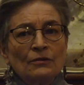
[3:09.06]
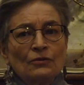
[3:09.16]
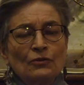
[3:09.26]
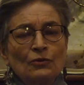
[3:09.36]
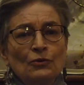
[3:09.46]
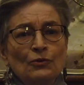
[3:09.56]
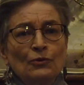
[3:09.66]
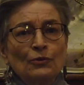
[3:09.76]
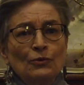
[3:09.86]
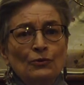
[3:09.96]

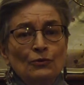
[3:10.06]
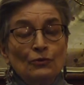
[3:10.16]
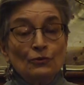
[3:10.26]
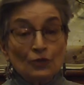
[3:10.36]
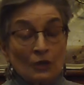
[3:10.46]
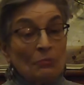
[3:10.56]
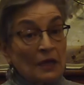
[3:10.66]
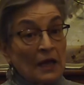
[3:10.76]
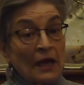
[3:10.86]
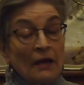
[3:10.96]
to
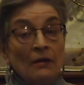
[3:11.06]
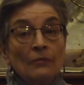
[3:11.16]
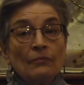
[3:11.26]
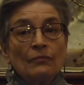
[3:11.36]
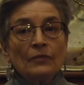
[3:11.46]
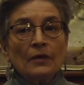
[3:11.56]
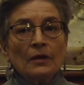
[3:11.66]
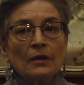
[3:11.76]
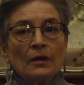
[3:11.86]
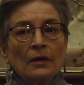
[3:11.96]
Jean-Pierre.
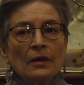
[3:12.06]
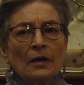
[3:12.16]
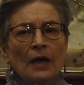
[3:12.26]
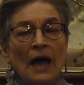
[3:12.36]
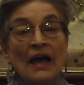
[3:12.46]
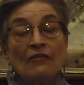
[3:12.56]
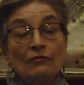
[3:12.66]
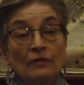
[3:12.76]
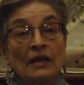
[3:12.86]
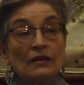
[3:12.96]
I have
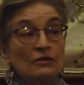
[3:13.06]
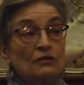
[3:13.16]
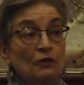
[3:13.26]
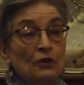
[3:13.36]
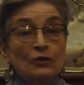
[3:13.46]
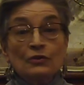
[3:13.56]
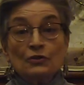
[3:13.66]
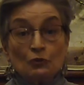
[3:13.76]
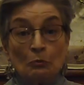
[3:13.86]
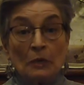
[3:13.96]
letters of hers
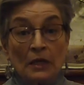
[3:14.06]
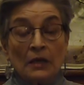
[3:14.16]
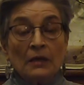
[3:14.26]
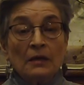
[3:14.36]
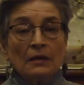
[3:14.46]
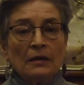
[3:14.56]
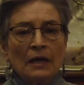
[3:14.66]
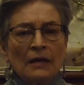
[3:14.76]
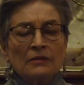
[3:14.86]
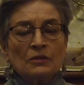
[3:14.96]
to me
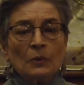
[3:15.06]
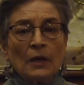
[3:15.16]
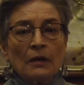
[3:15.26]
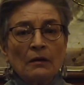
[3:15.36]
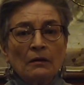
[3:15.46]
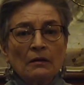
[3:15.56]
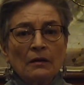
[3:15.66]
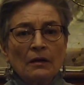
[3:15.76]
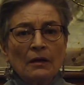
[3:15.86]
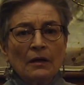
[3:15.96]
elsewhere.
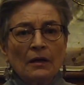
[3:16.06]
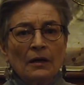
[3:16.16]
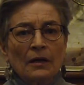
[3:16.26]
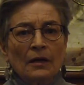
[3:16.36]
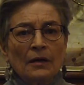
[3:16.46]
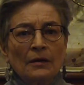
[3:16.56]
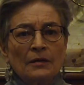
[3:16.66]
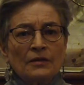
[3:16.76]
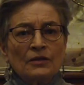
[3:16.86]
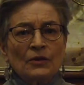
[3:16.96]

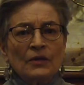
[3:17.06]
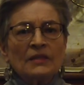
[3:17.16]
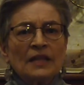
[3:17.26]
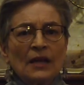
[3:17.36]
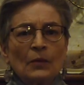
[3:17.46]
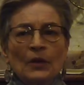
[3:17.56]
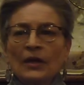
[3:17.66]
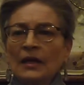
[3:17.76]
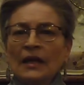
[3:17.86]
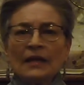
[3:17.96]
So it's like we're
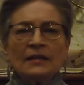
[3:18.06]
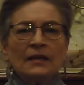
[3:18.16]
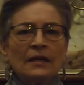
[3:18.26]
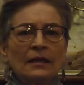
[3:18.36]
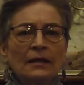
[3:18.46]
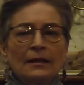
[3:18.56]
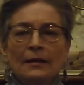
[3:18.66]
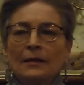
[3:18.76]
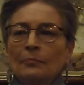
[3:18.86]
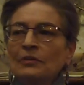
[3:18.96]
collecting
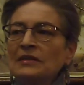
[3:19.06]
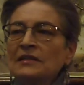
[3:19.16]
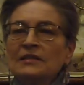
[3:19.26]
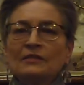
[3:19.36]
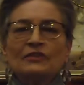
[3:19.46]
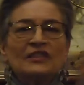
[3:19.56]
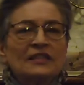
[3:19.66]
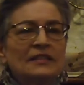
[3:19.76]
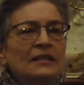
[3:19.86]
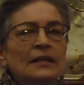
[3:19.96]
pieces of
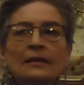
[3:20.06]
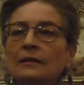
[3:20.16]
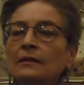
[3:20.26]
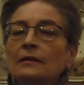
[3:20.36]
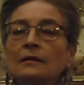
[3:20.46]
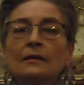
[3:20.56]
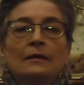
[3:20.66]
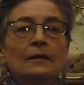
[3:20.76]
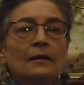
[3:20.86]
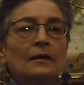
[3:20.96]
Cecile
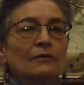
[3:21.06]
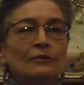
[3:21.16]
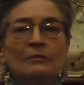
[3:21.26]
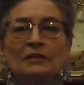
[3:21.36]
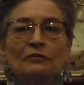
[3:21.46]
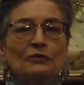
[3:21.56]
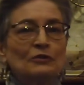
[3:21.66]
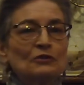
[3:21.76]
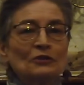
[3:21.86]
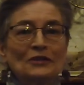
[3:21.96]
from different
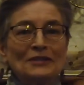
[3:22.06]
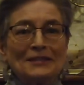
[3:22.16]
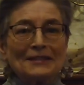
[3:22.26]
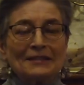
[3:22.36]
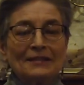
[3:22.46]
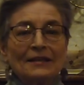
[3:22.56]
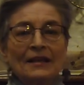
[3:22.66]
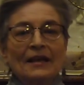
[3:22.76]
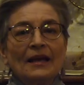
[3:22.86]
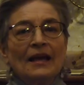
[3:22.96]
sources,
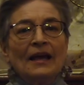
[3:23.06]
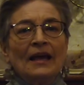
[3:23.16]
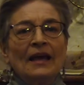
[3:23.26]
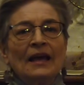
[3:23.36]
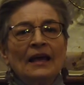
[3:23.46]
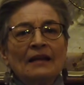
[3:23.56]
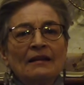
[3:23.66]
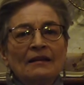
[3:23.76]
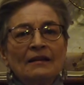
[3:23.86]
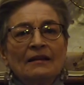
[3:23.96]
and